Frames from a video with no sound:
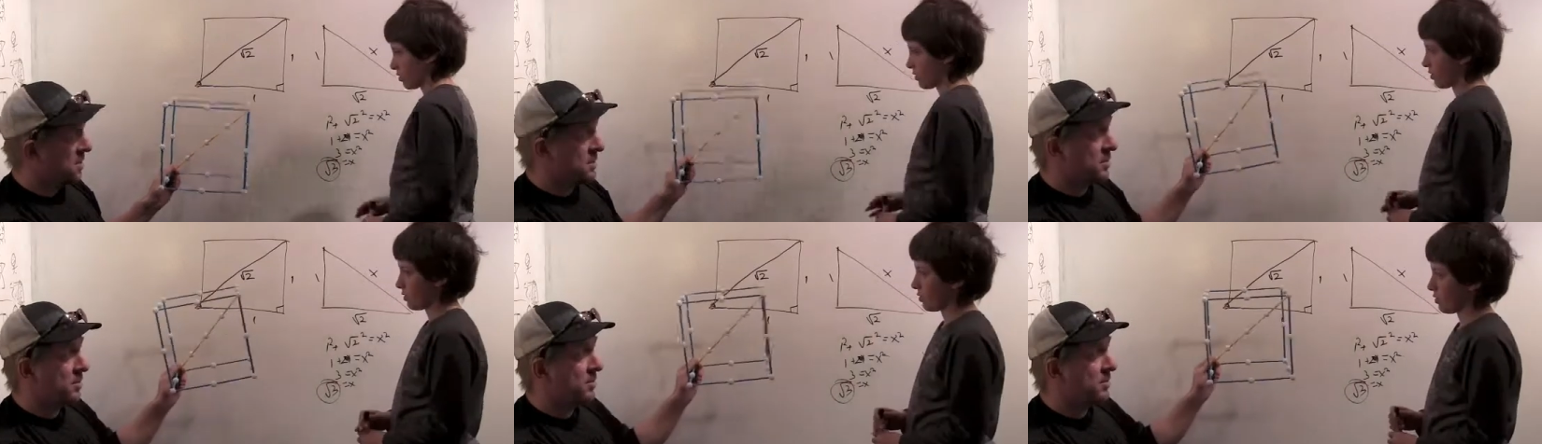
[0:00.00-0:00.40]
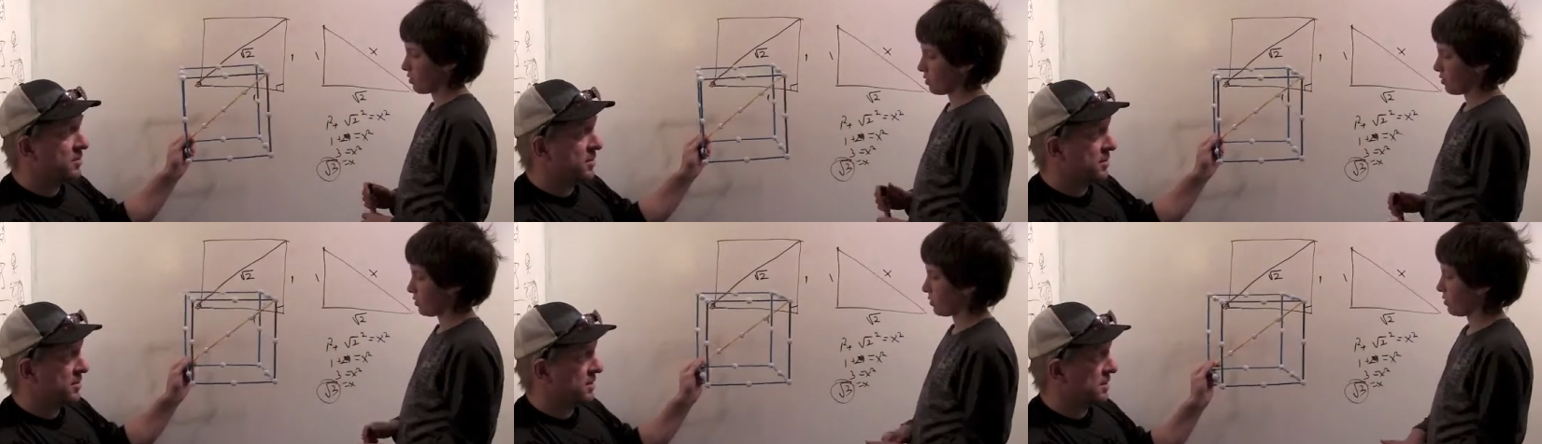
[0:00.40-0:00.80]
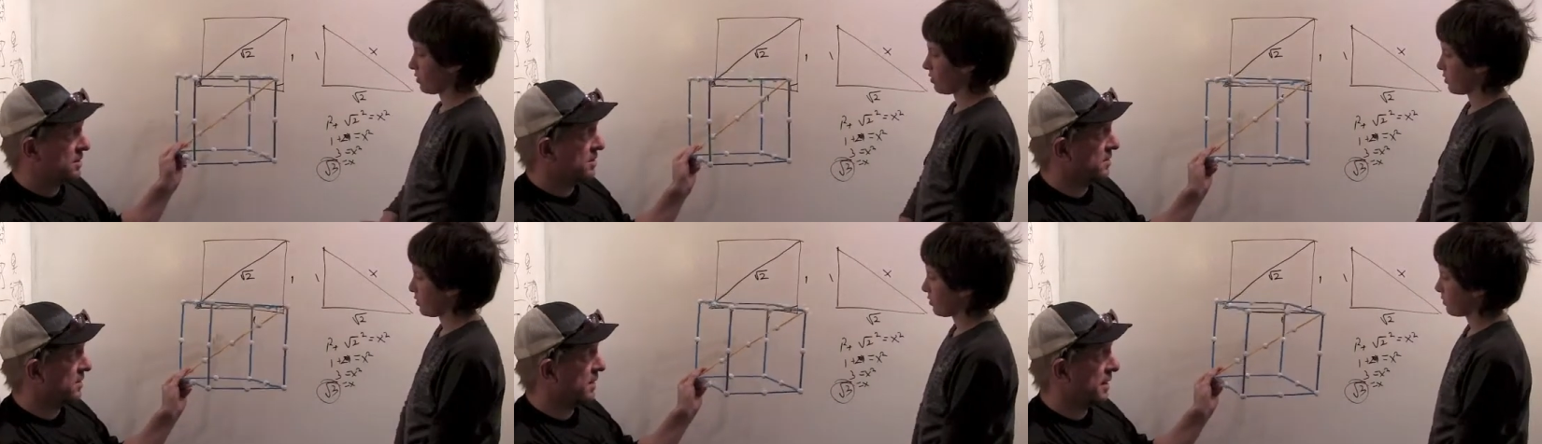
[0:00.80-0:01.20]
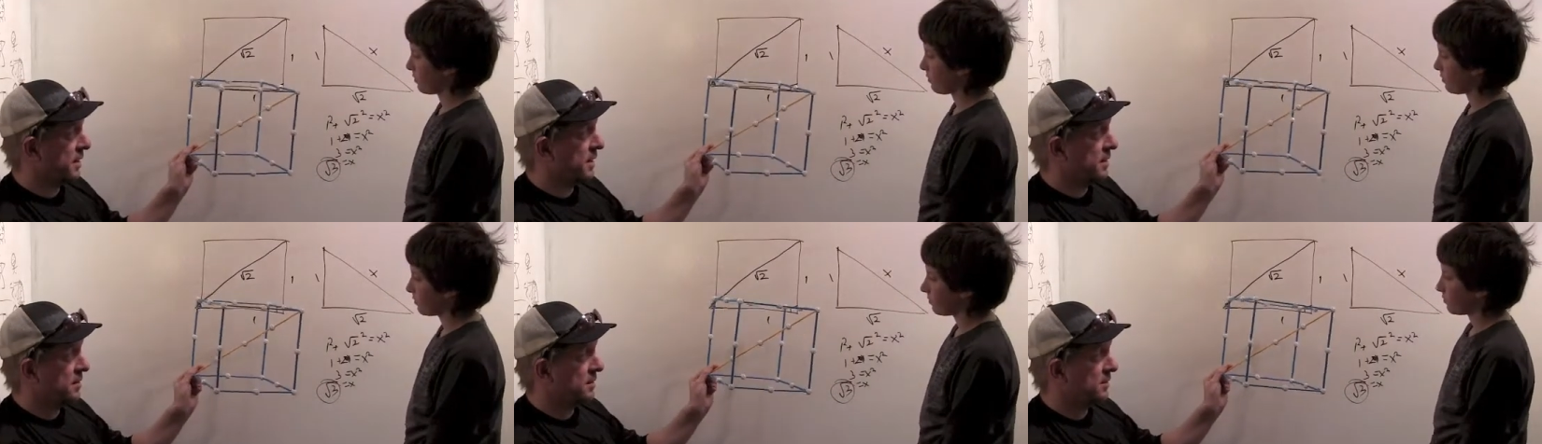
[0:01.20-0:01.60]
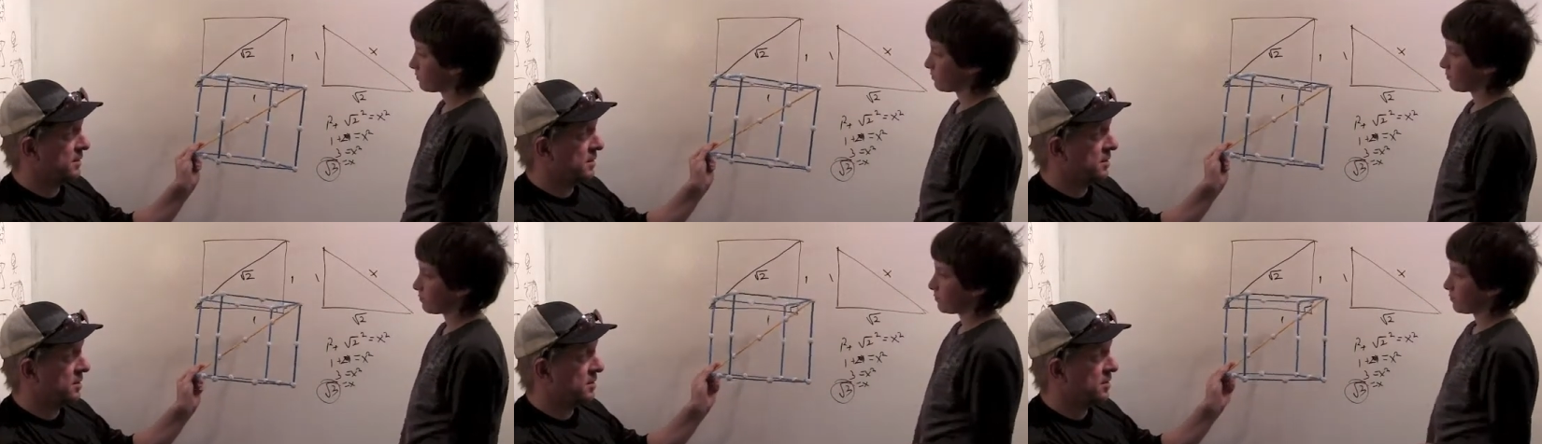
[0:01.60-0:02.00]
Speaker 1: So interesting. So the diagonal of
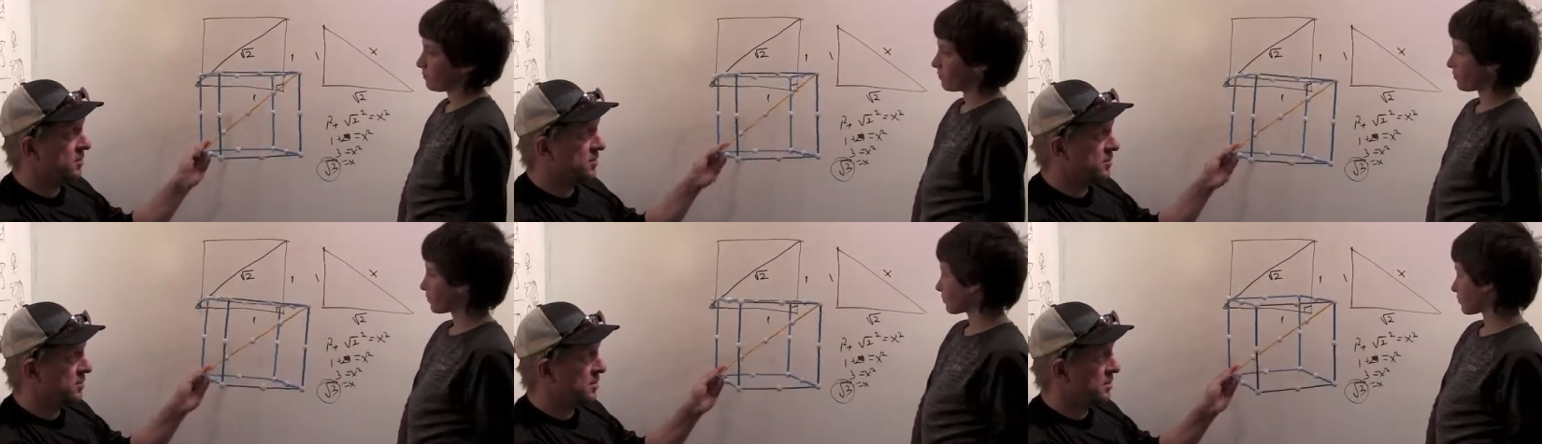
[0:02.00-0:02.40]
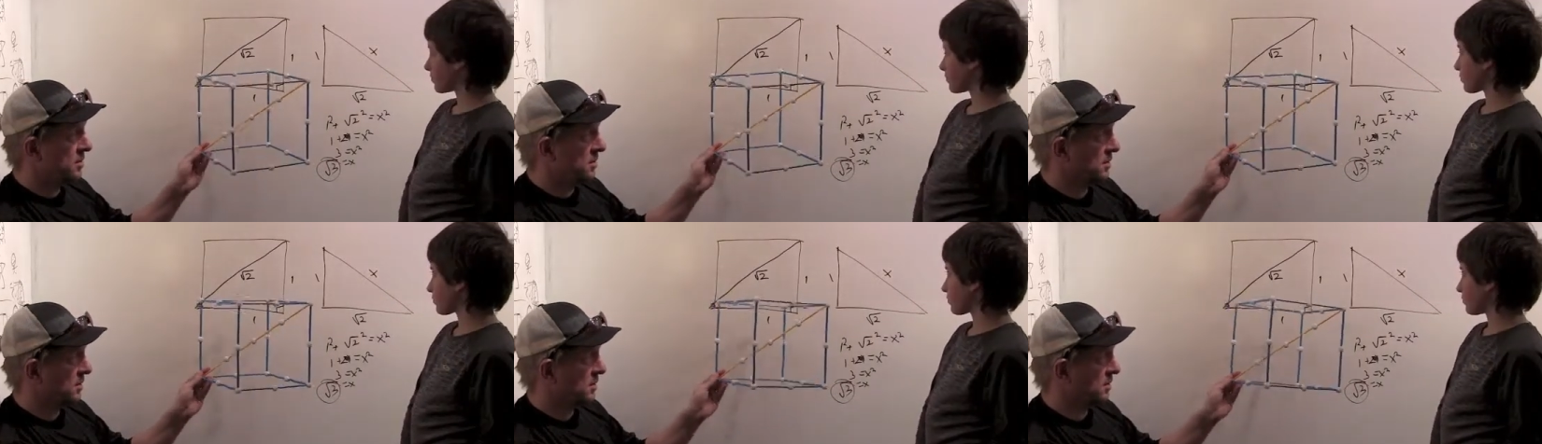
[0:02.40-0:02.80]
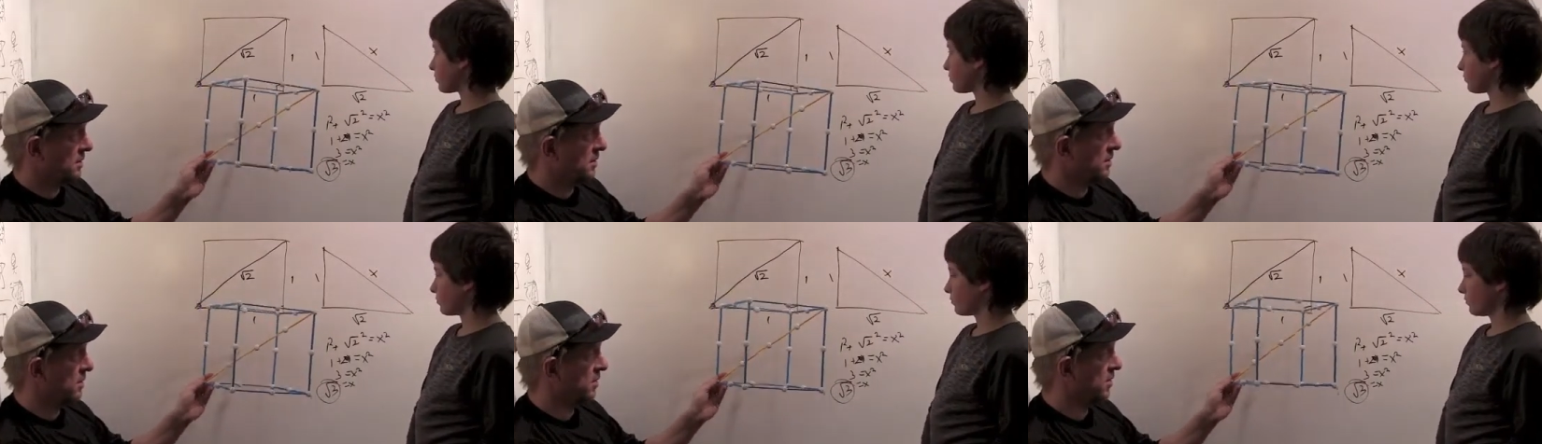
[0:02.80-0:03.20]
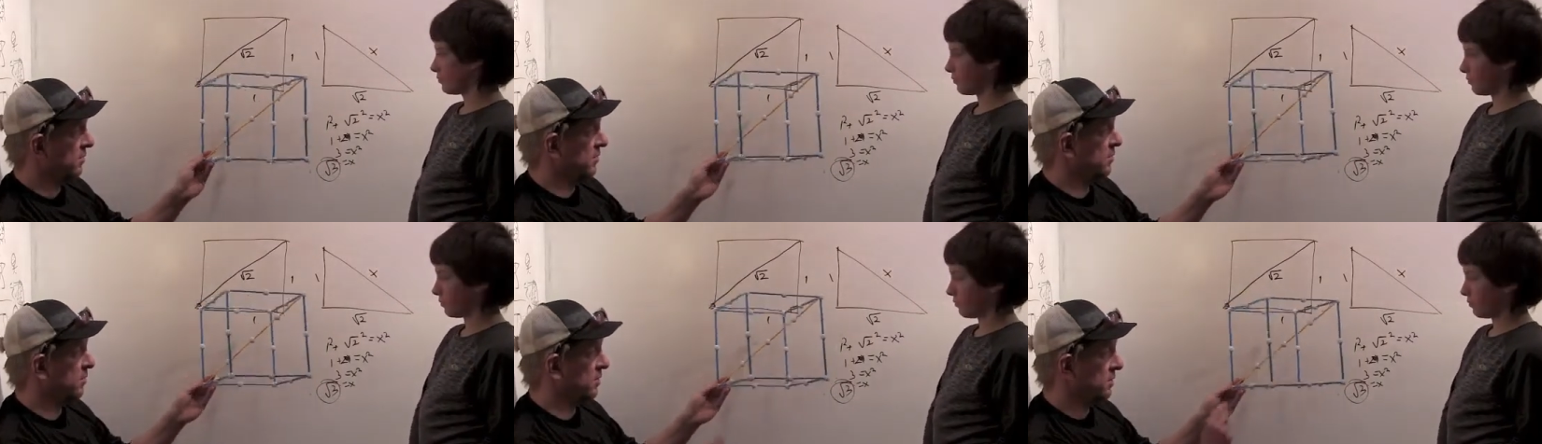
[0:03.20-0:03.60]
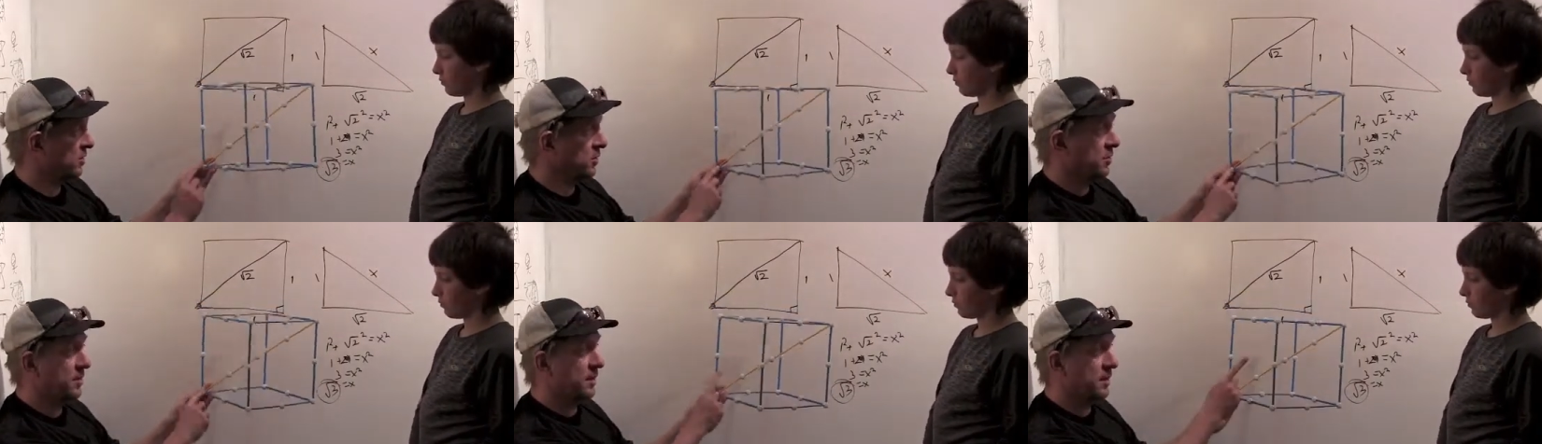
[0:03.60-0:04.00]
a cube going from one
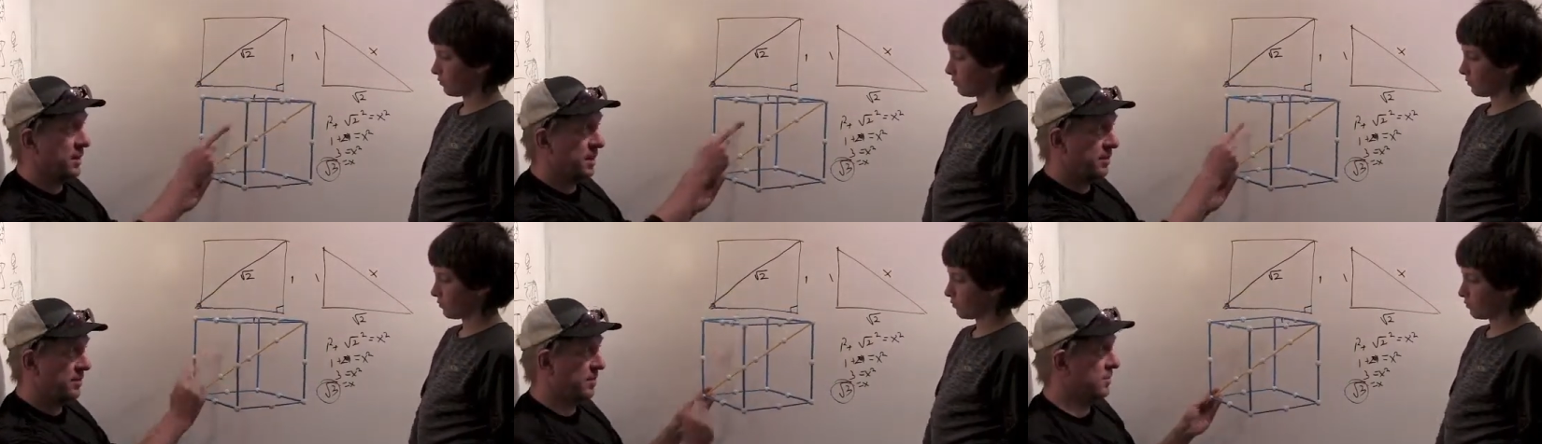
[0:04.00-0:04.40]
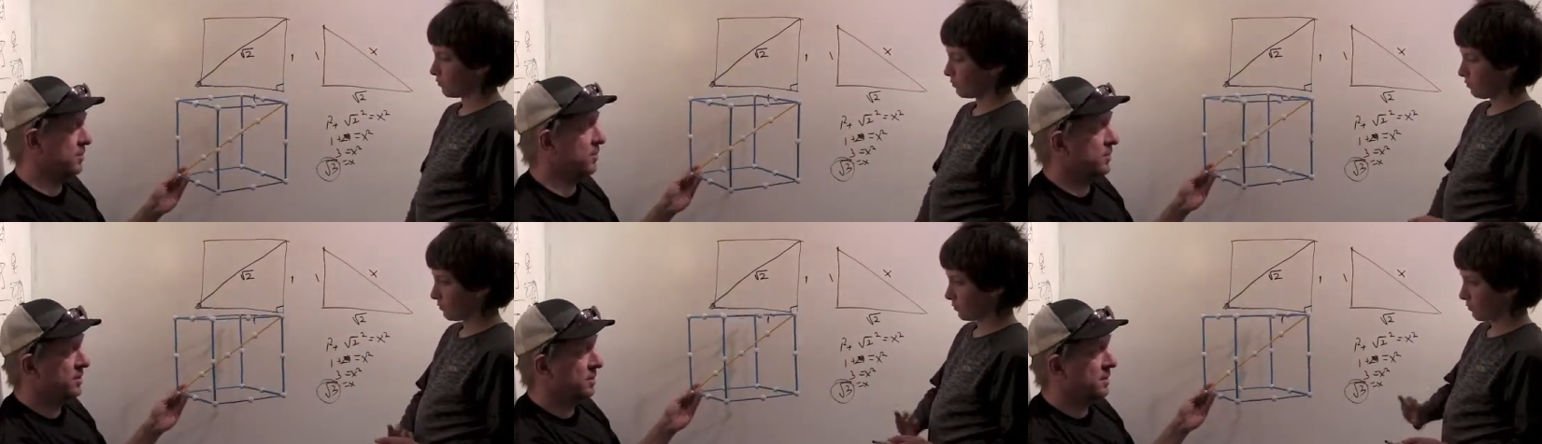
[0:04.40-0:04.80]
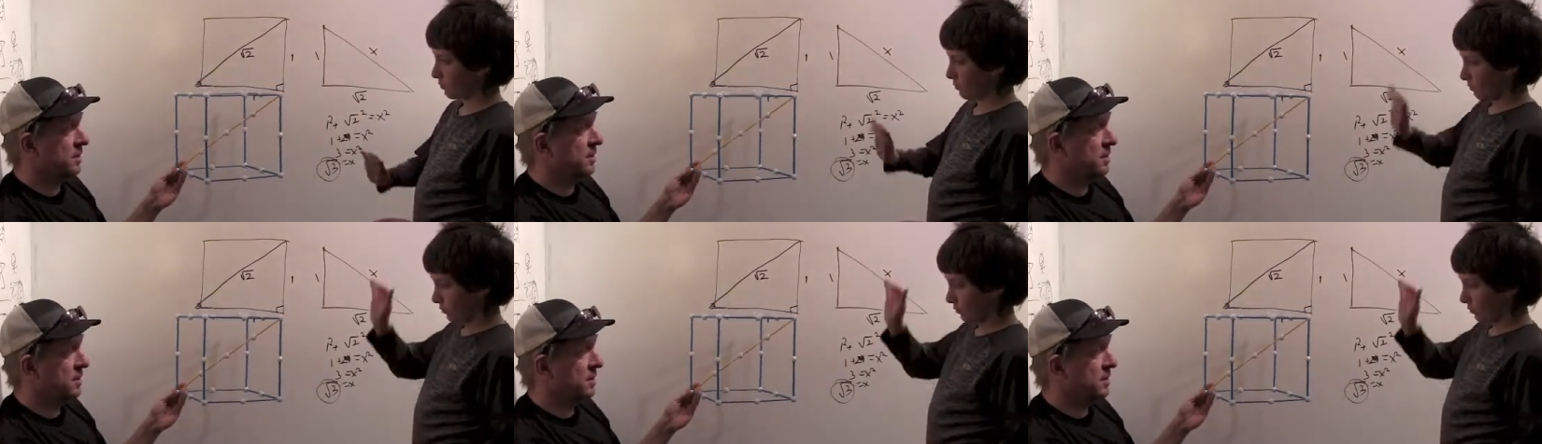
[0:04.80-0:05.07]
corner to the opposite corner